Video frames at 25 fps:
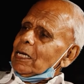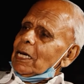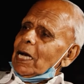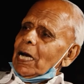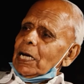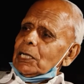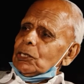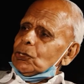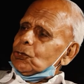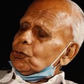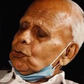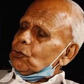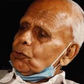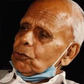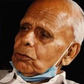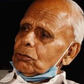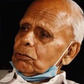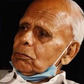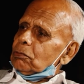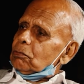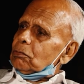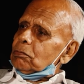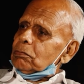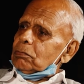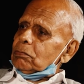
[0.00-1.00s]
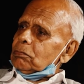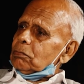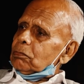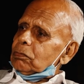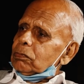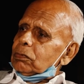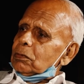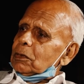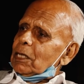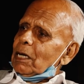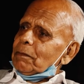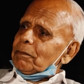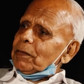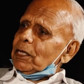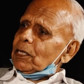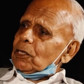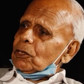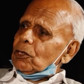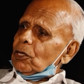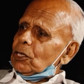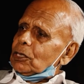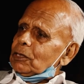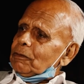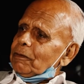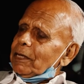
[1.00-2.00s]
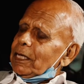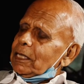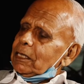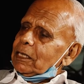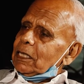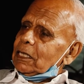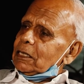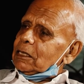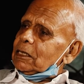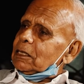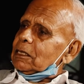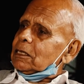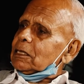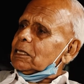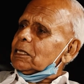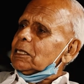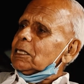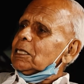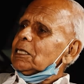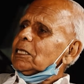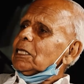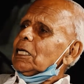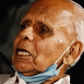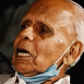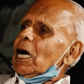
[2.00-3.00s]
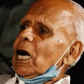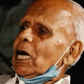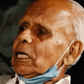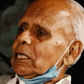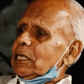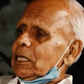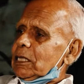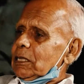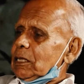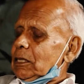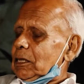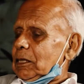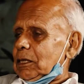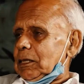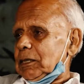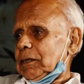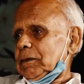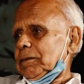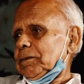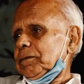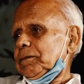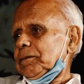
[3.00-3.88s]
I used to come across various artists,